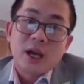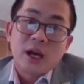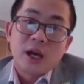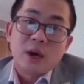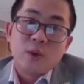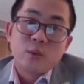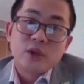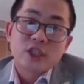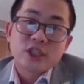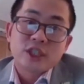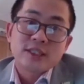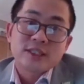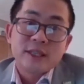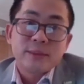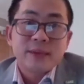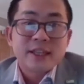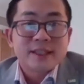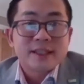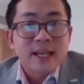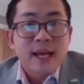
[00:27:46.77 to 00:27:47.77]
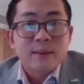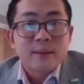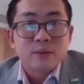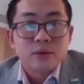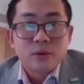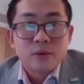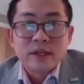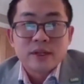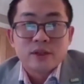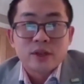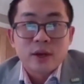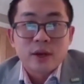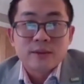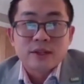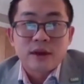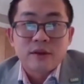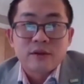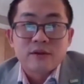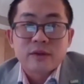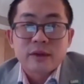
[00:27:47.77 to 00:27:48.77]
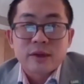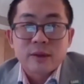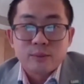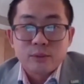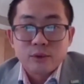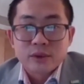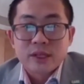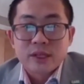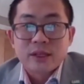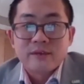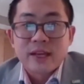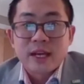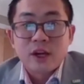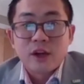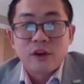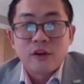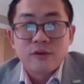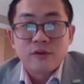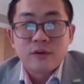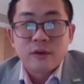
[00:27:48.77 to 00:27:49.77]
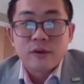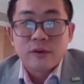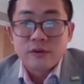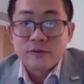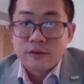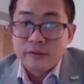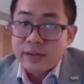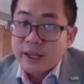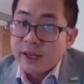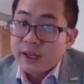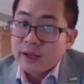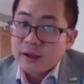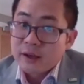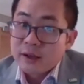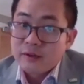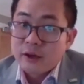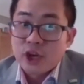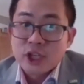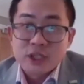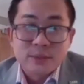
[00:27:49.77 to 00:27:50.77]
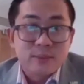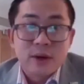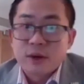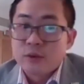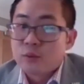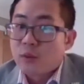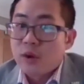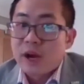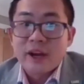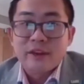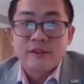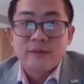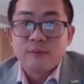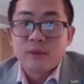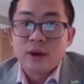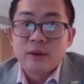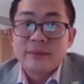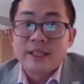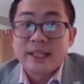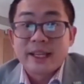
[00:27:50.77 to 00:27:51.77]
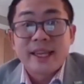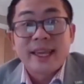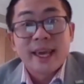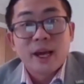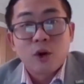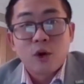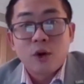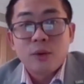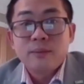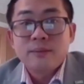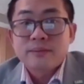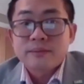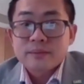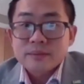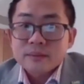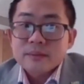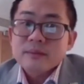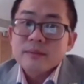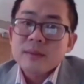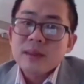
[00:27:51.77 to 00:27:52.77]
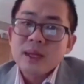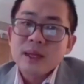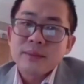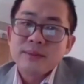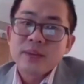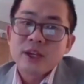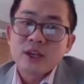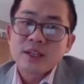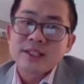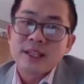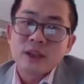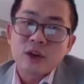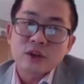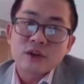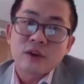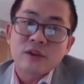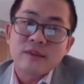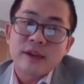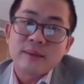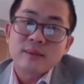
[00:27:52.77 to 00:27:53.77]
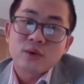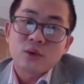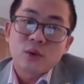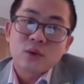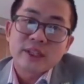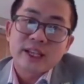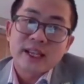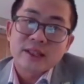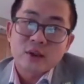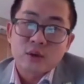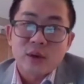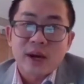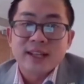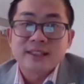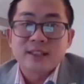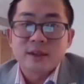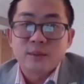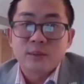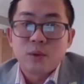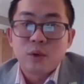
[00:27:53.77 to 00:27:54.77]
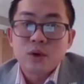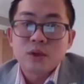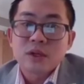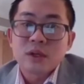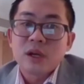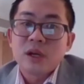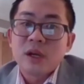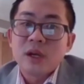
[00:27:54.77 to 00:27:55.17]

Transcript: which is a bit taboo in terms of putting their husband, wife, mom in a care home, because a lot of them don't get the right support.